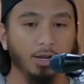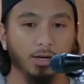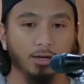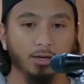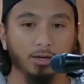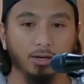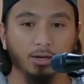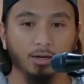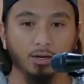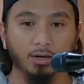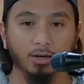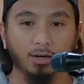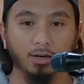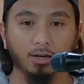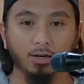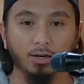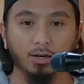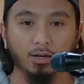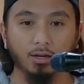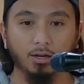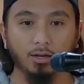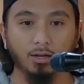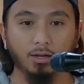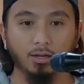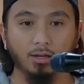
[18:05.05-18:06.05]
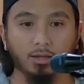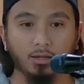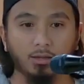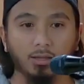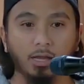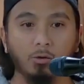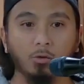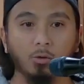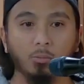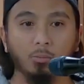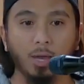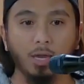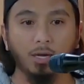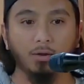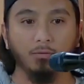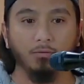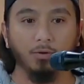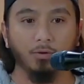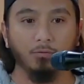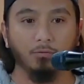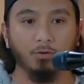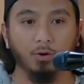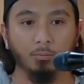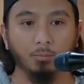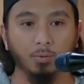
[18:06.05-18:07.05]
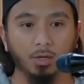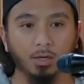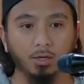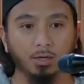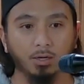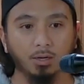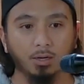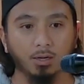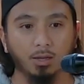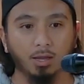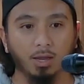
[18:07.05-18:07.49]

it, they will benefit from it.